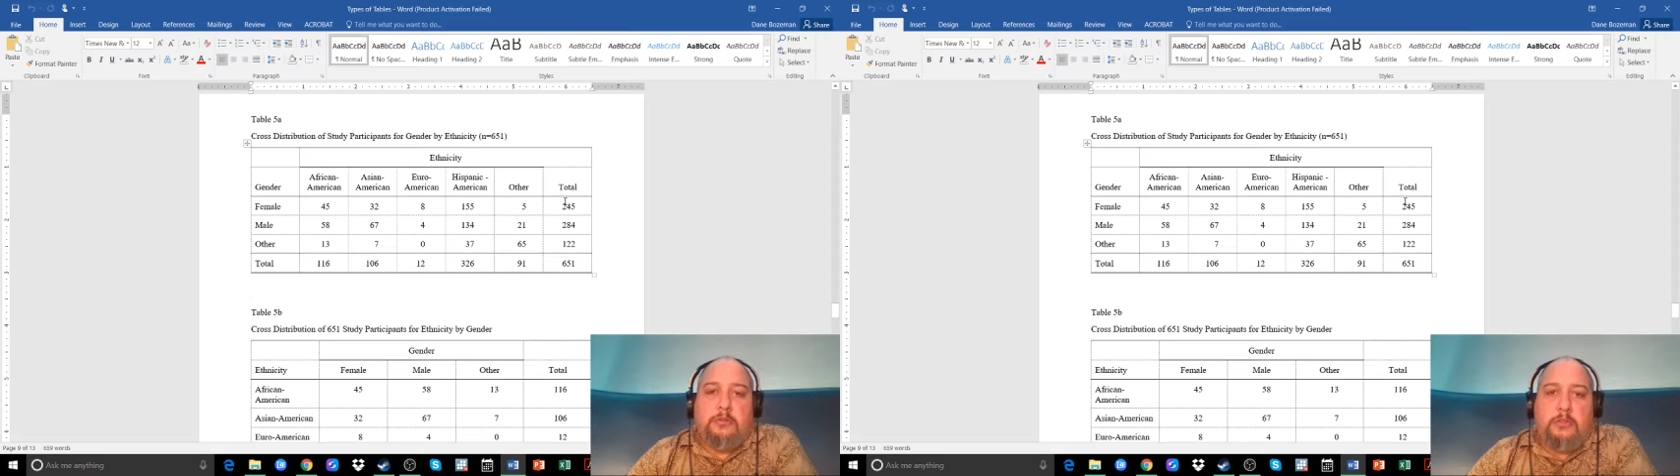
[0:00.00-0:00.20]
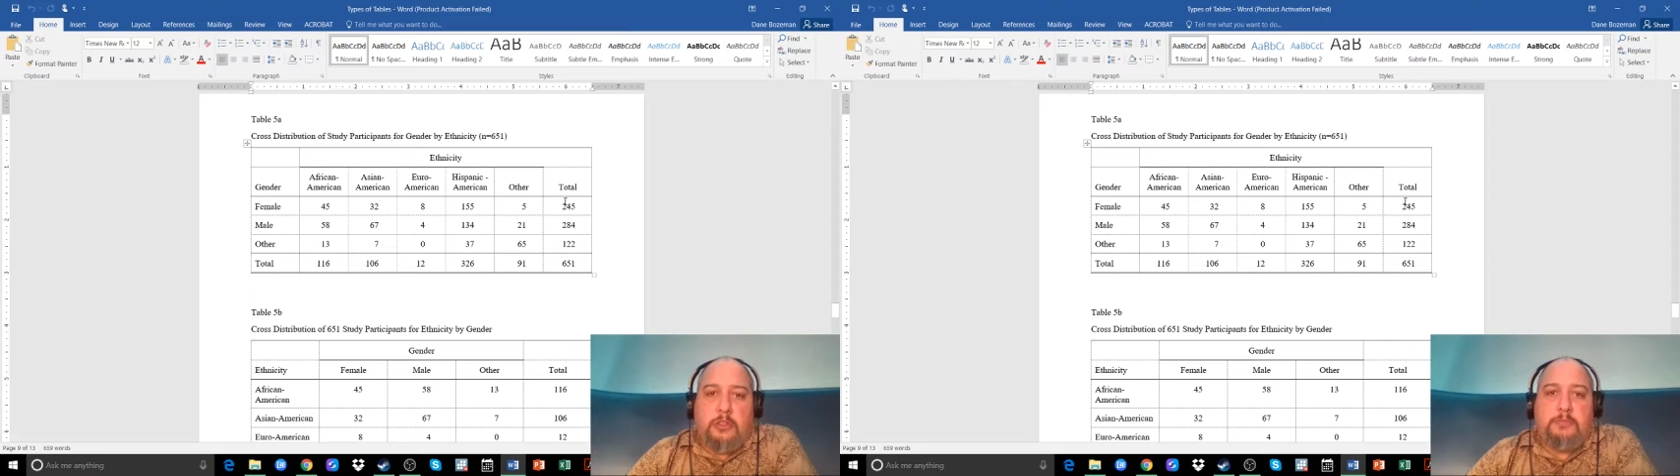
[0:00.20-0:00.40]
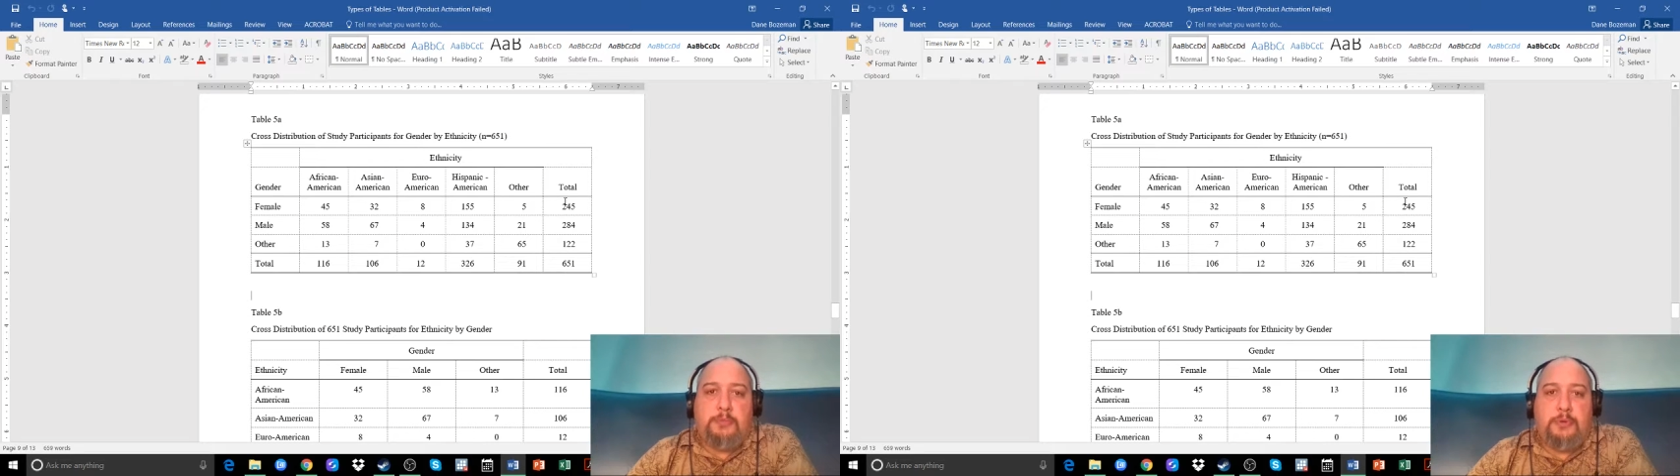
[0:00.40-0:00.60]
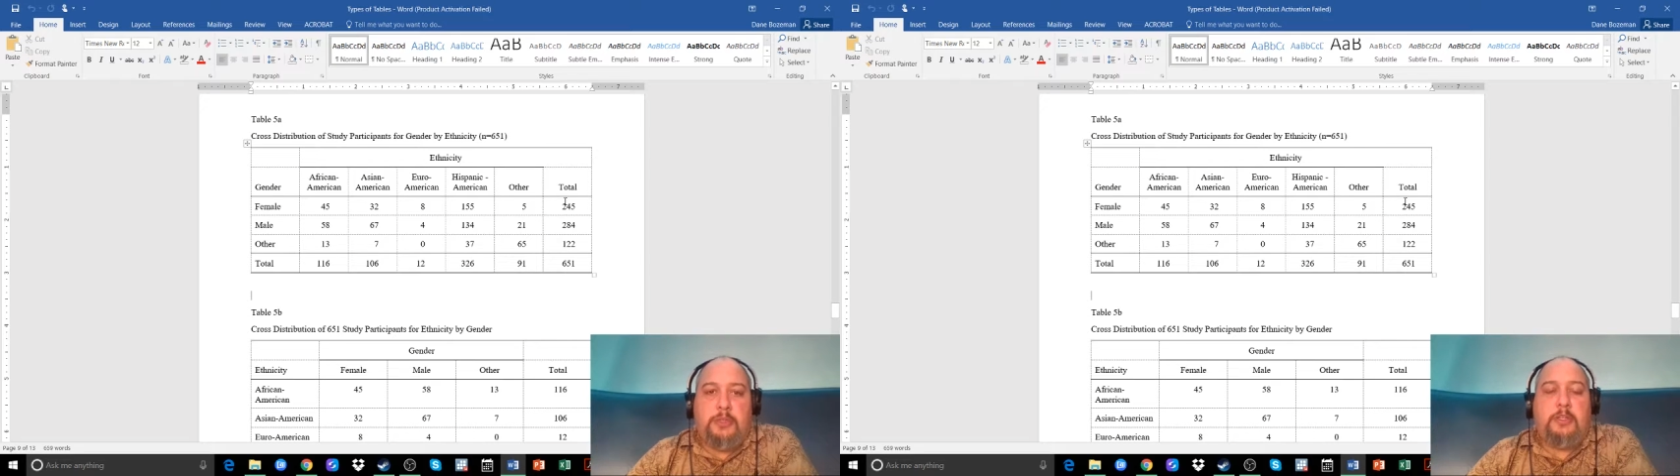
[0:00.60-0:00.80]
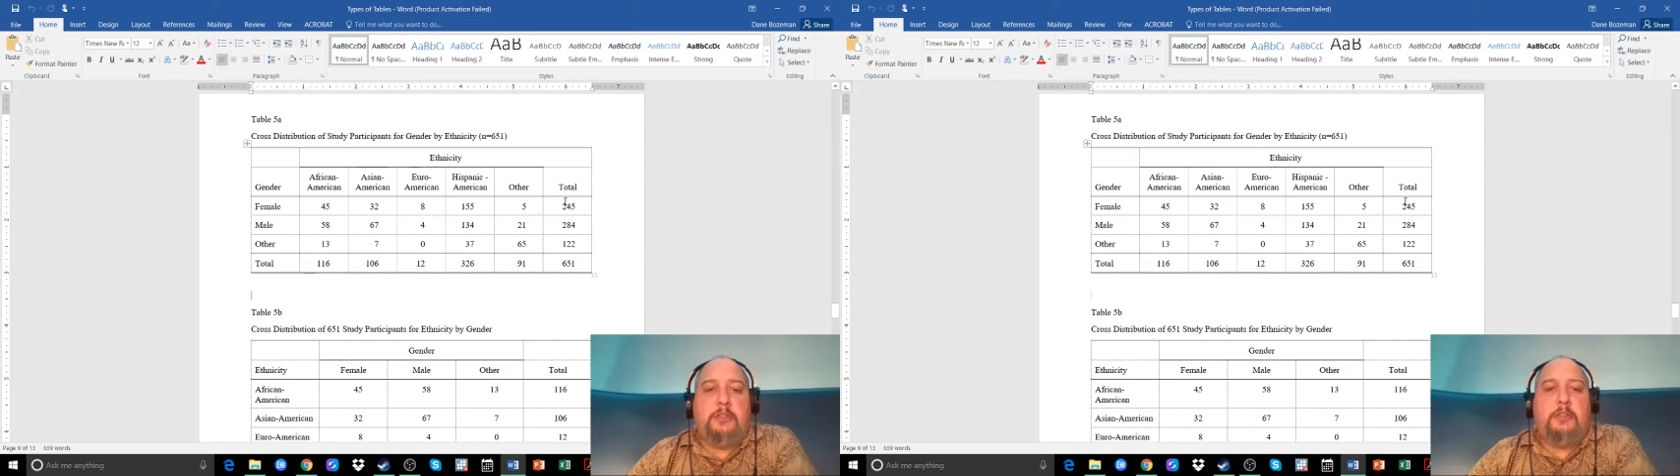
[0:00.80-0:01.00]
just put
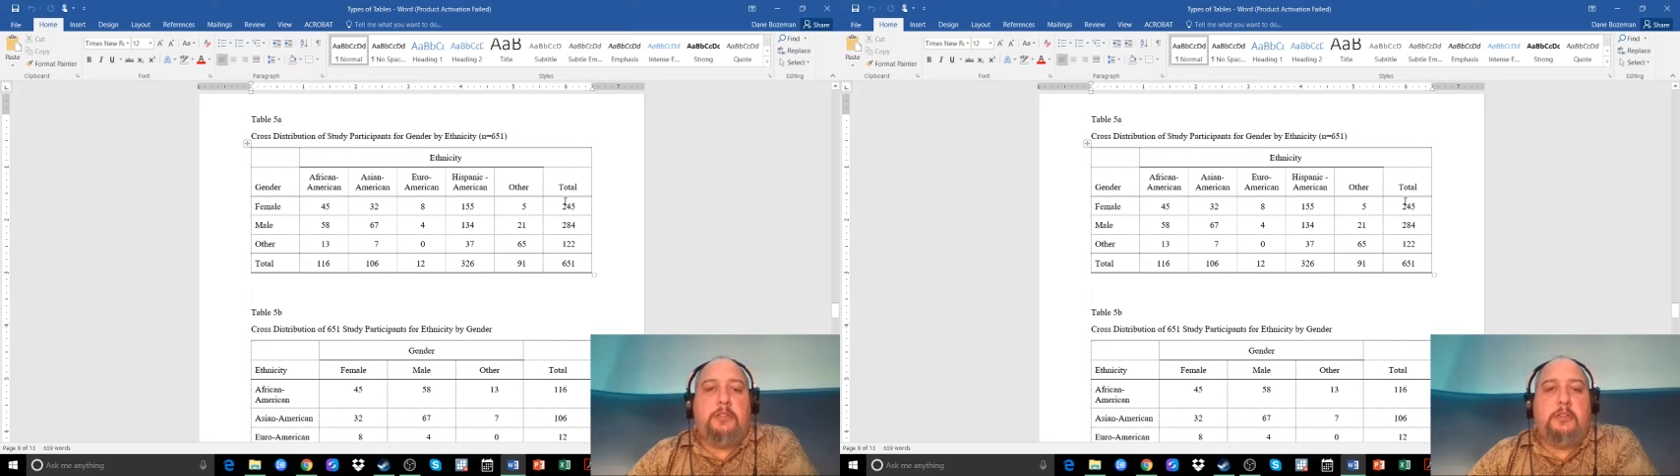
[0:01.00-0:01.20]
in